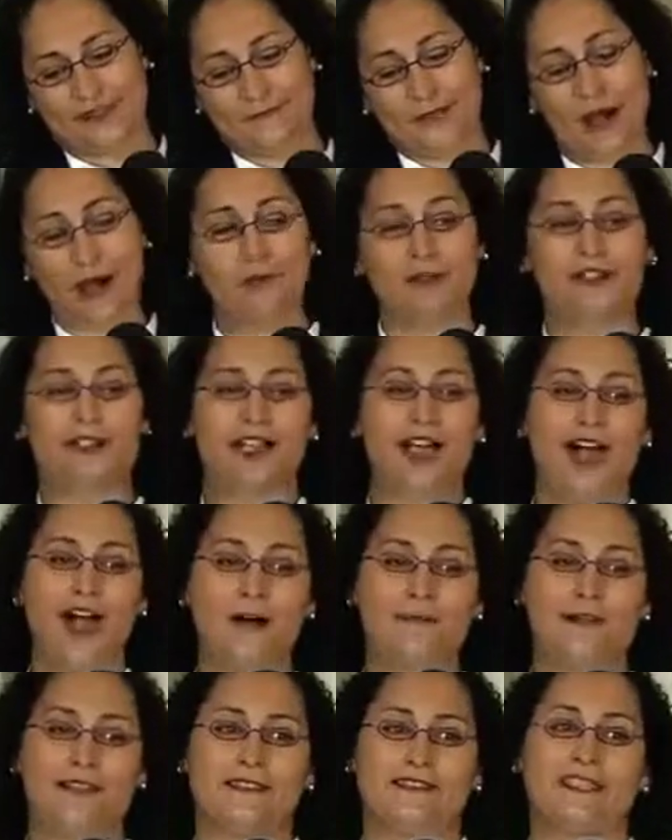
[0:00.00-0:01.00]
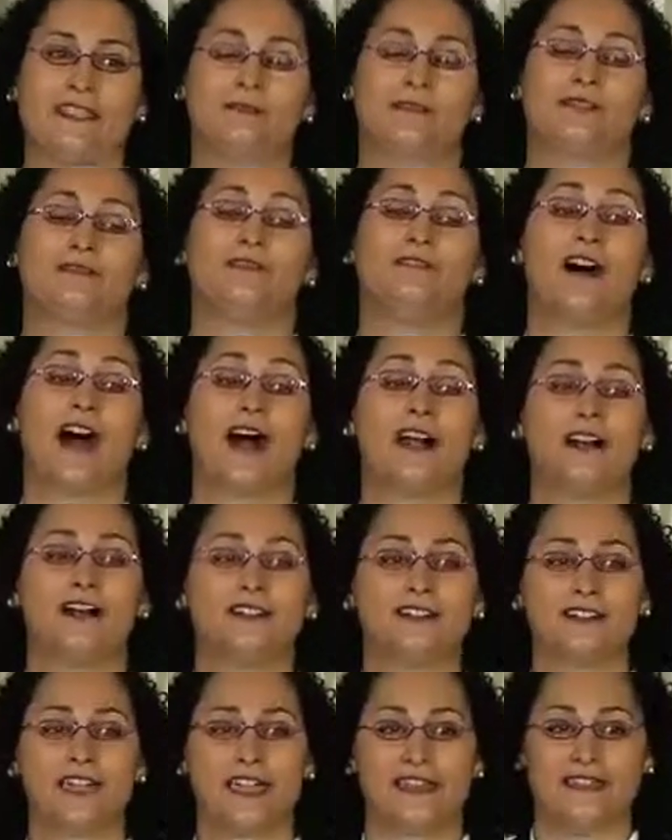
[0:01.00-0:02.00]
public comments have been
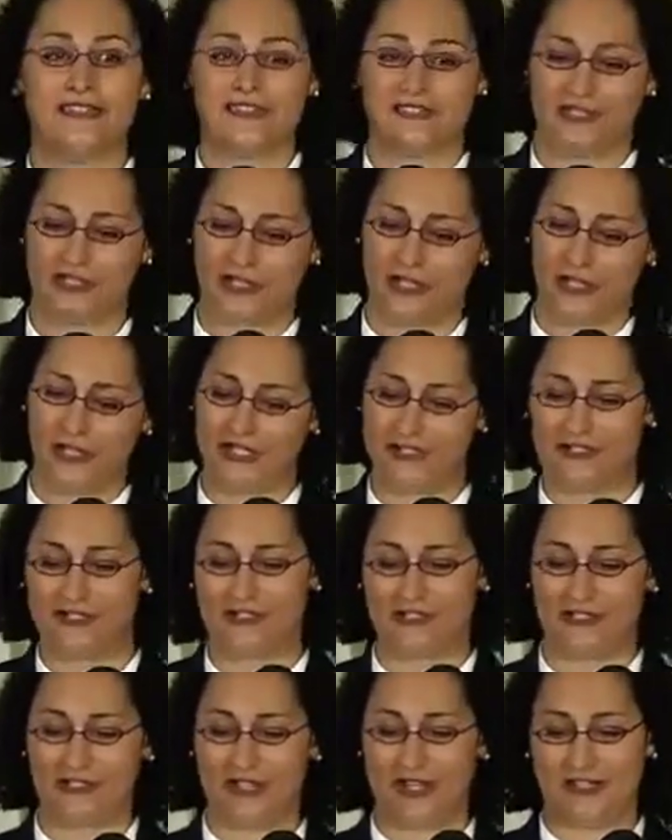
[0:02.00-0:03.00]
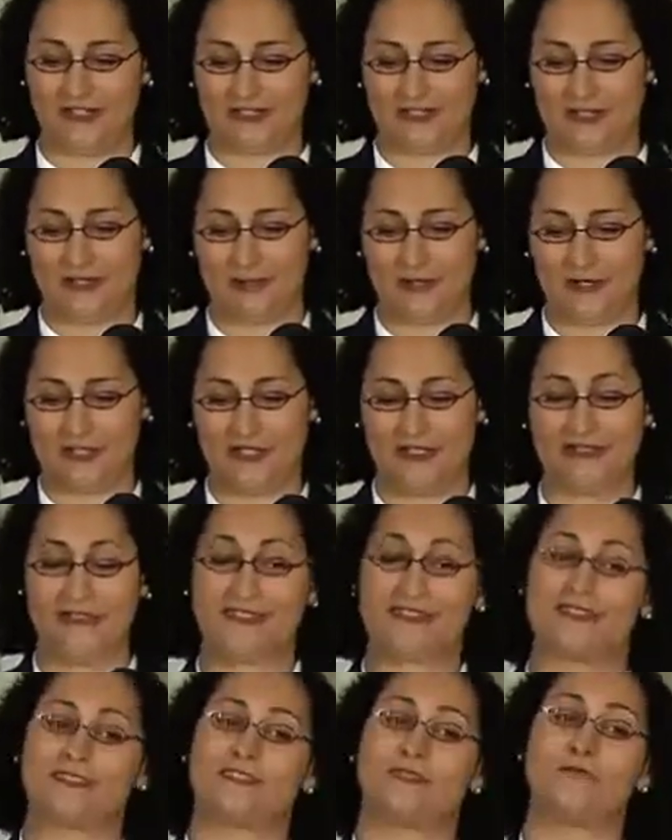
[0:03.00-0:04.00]
filed at the Securities and Exchange Commission.
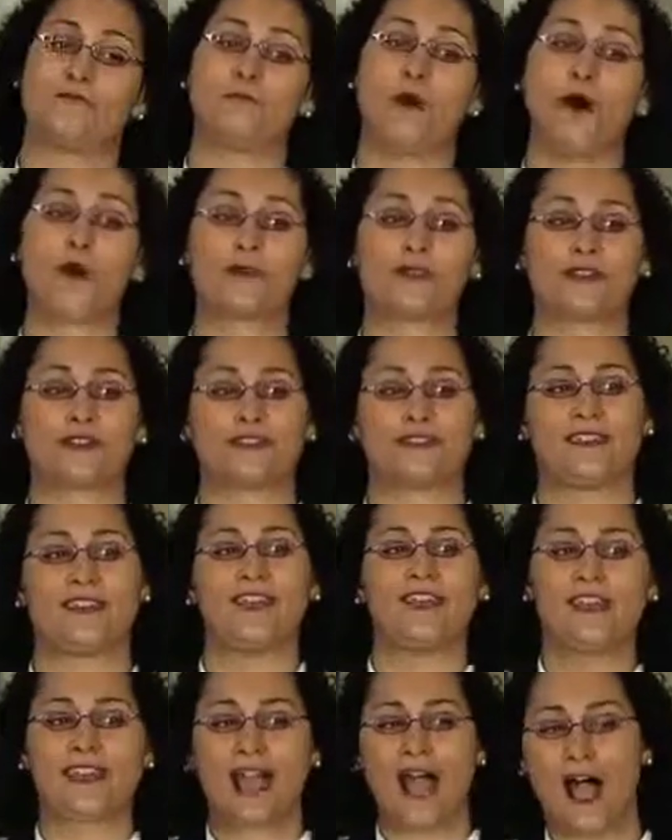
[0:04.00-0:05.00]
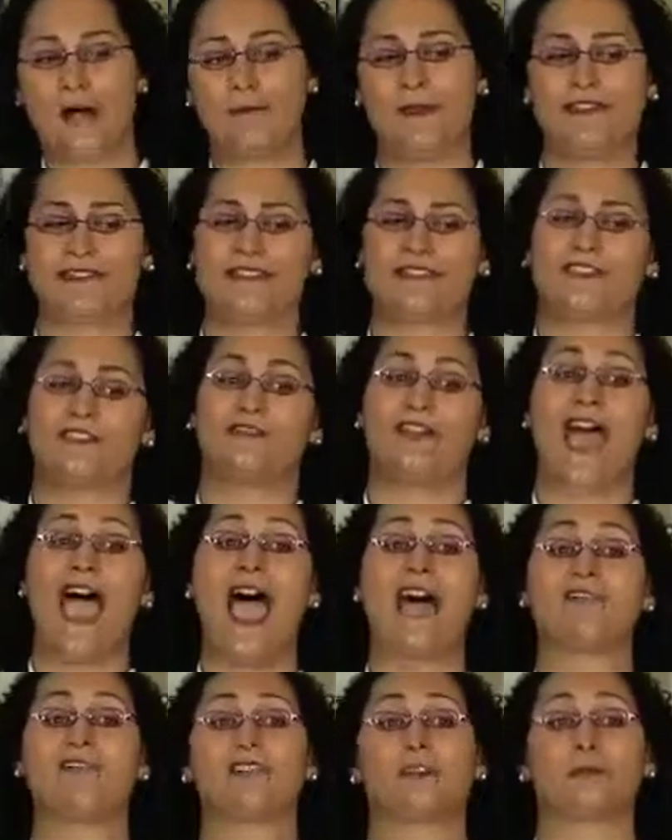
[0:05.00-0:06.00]
This is the most comments that have
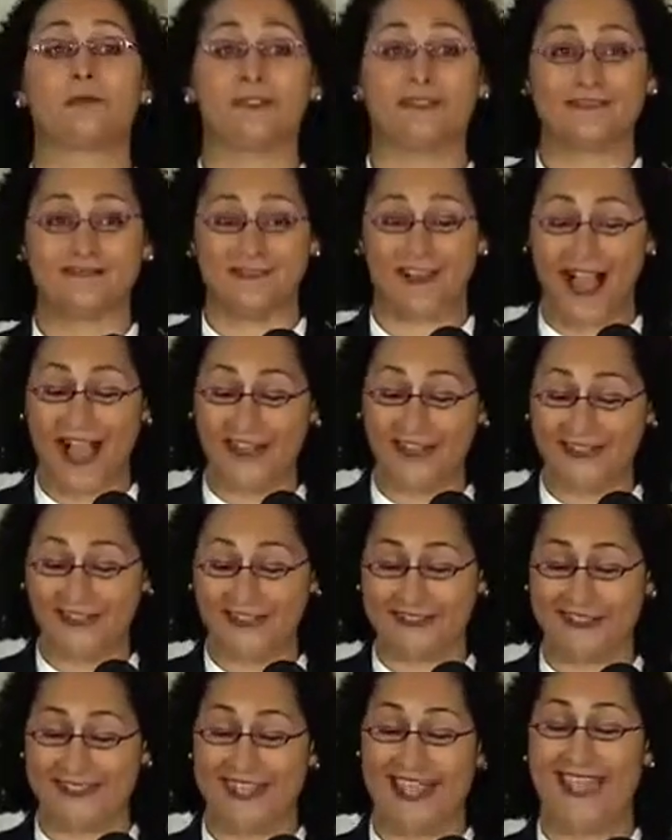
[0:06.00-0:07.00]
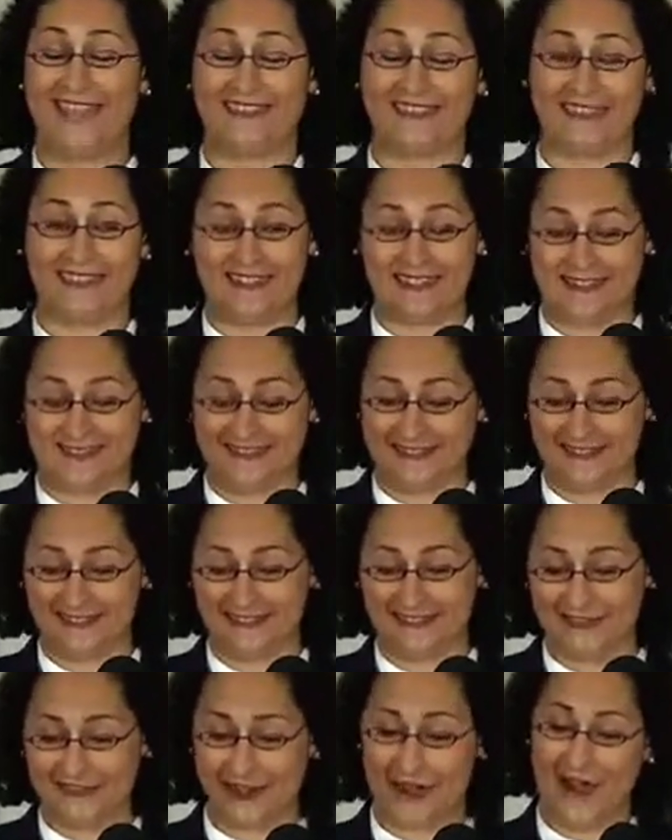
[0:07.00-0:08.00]
ever been filed
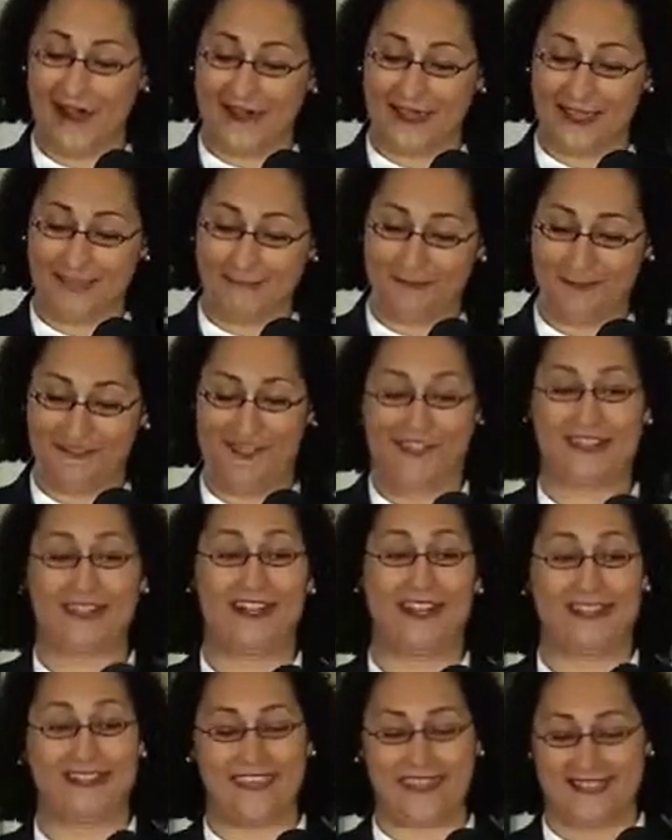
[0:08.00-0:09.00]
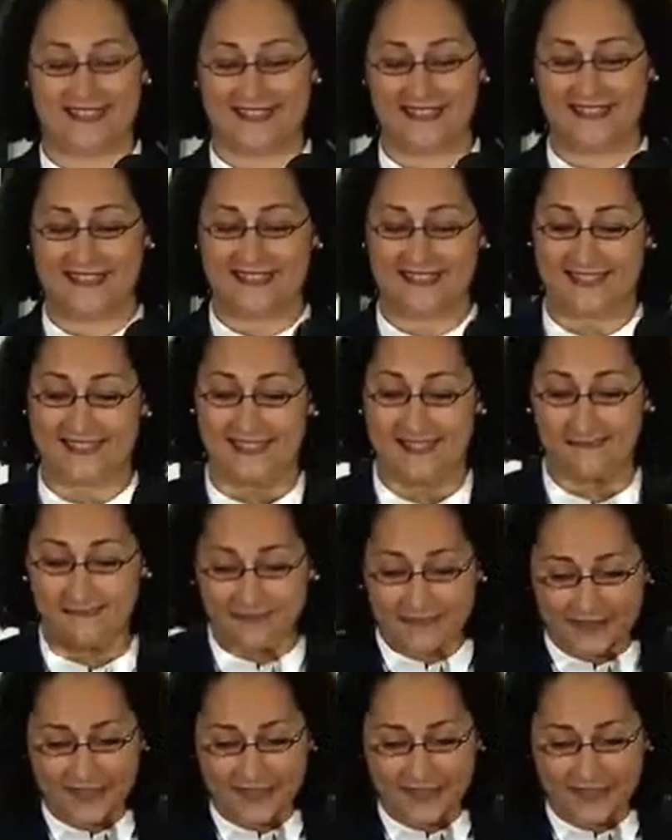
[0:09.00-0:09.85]
on a petition at the SEC.